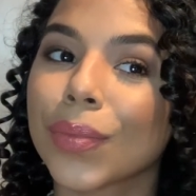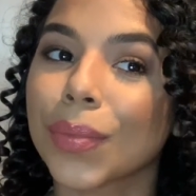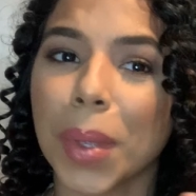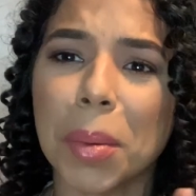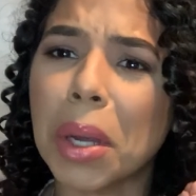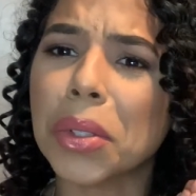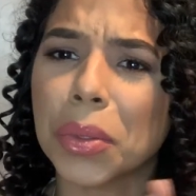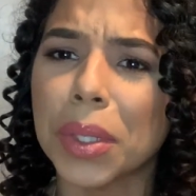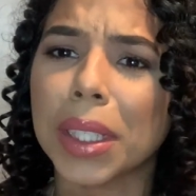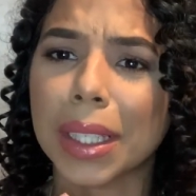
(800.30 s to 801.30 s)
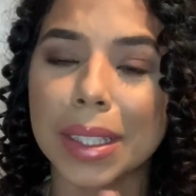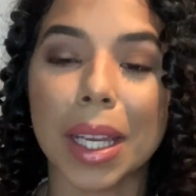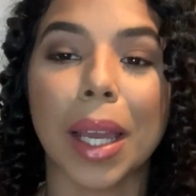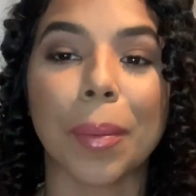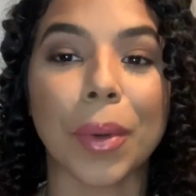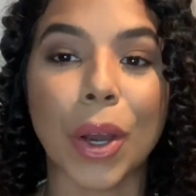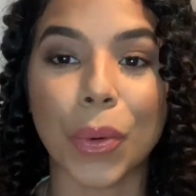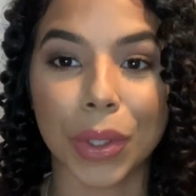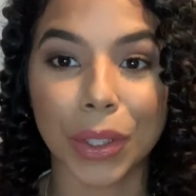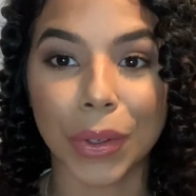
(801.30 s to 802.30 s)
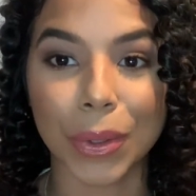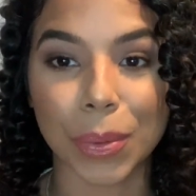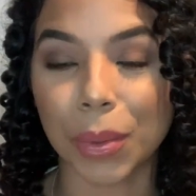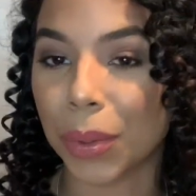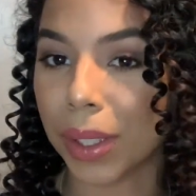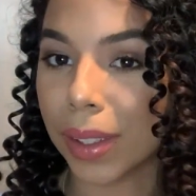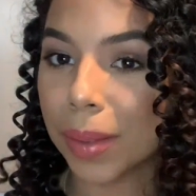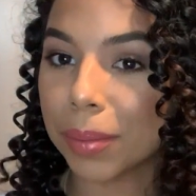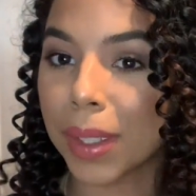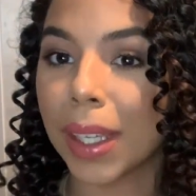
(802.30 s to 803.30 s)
Maybe I'll do it next time with the curls broken up.